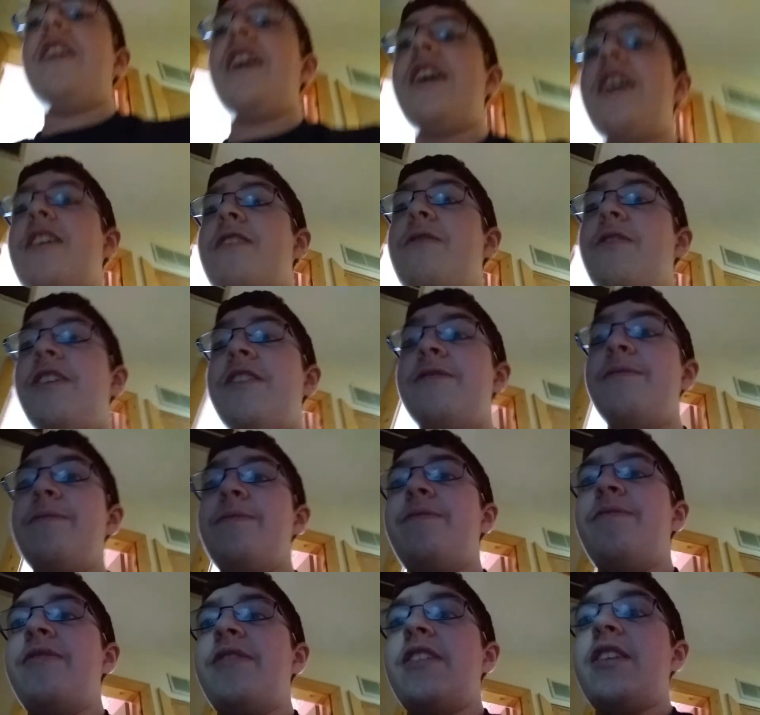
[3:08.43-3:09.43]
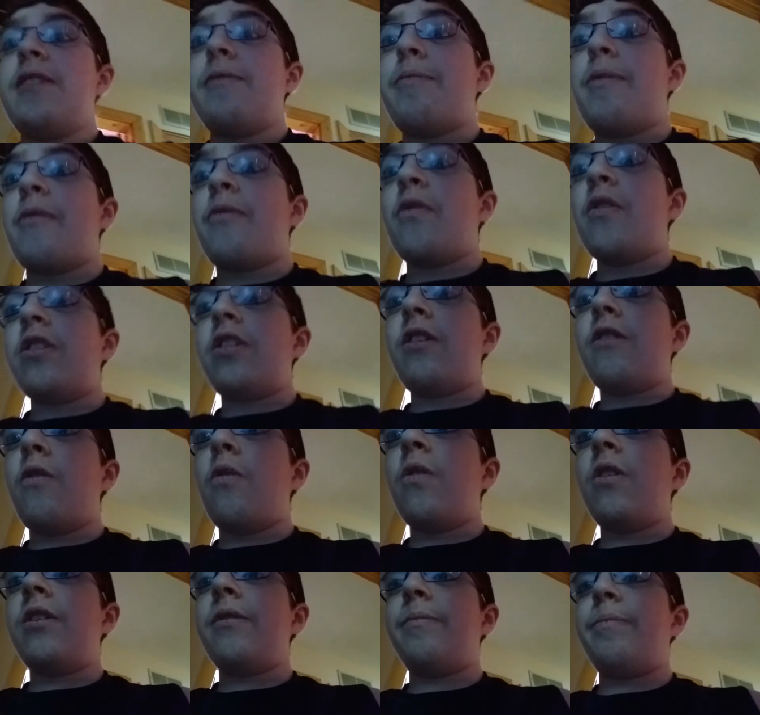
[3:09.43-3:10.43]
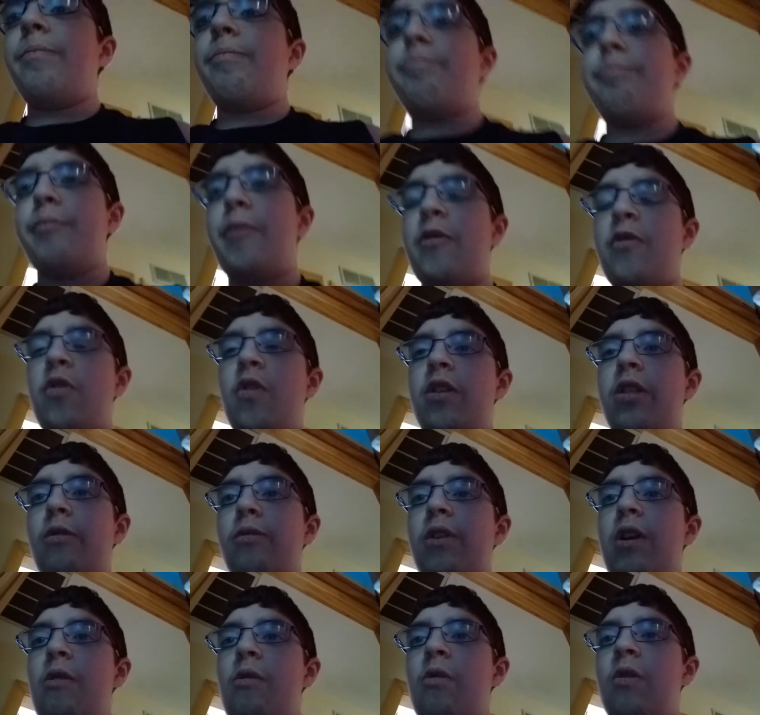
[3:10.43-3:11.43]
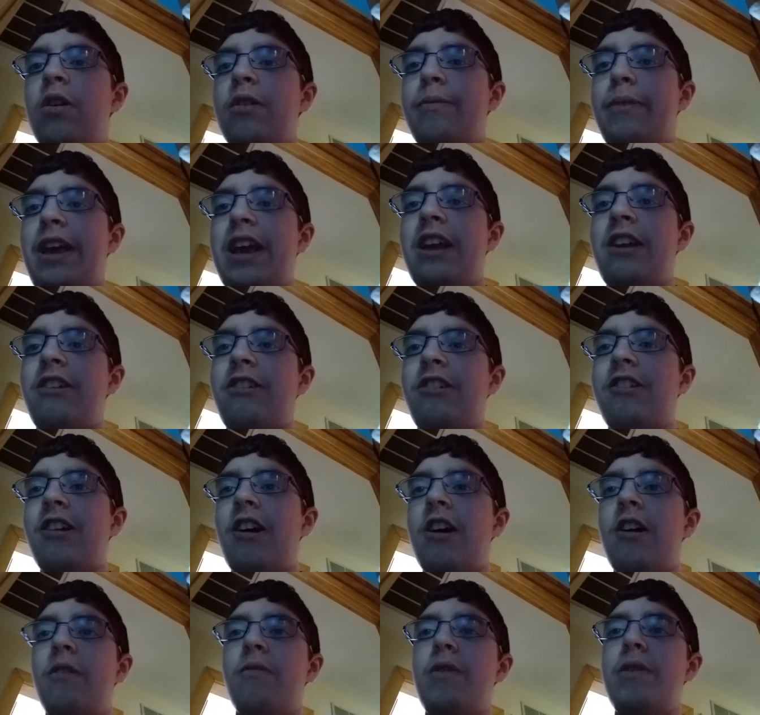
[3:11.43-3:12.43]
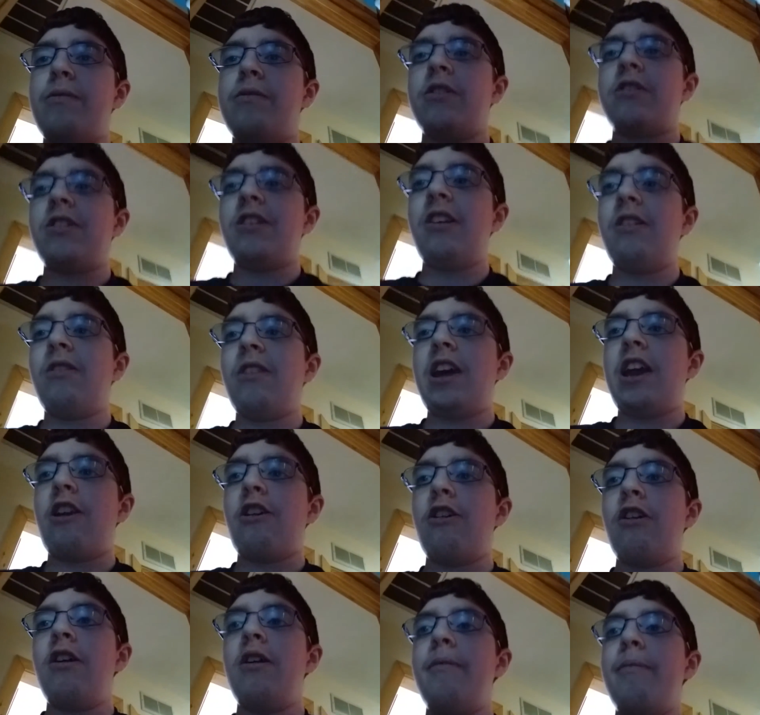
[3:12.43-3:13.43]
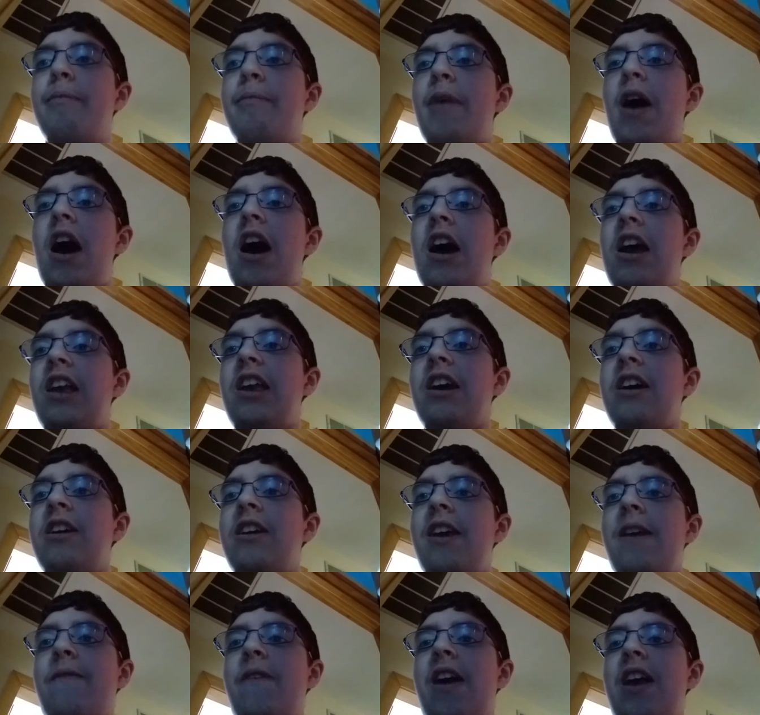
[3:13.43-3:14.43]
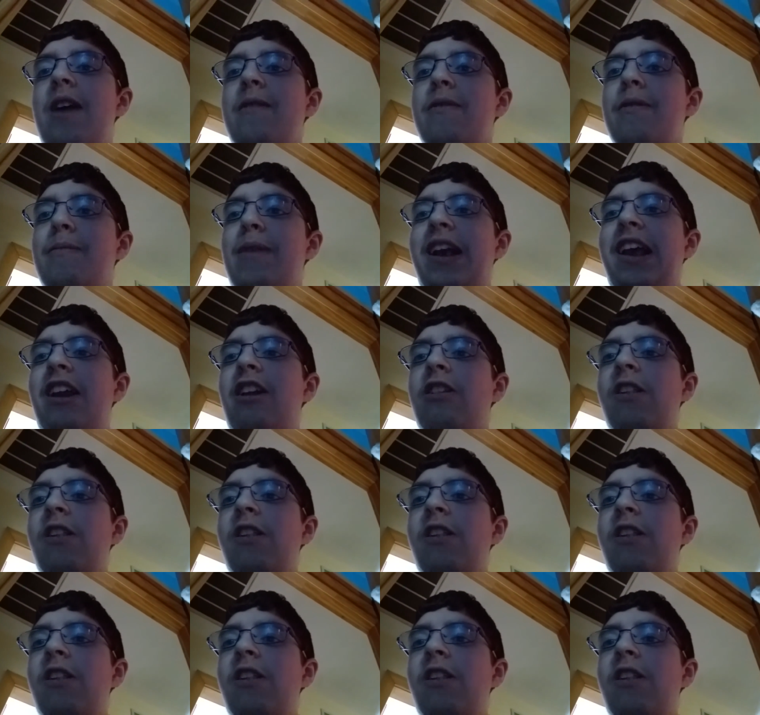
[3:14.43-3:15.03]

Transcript: the hour. Before the horror, before the real horror begins, uh, we will see you later. Bye. If I ever make it